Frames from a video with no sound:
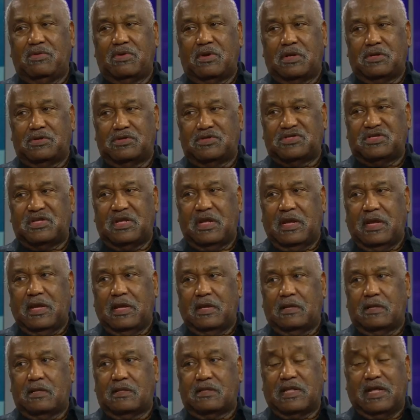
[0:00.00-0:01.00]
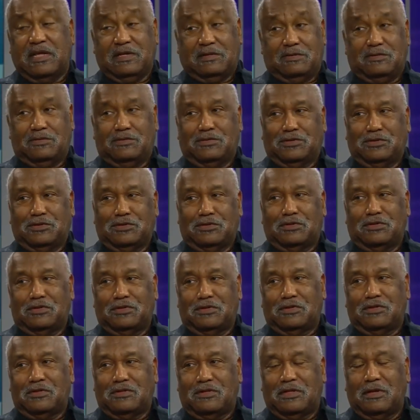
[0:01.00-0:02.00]
to understand that
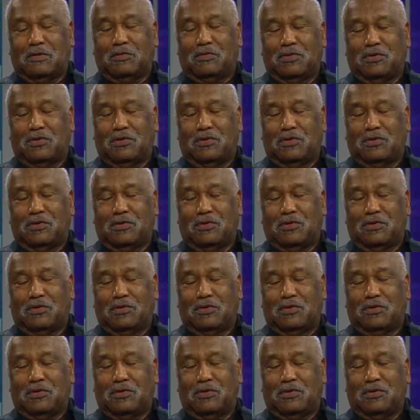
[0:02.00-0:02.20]
there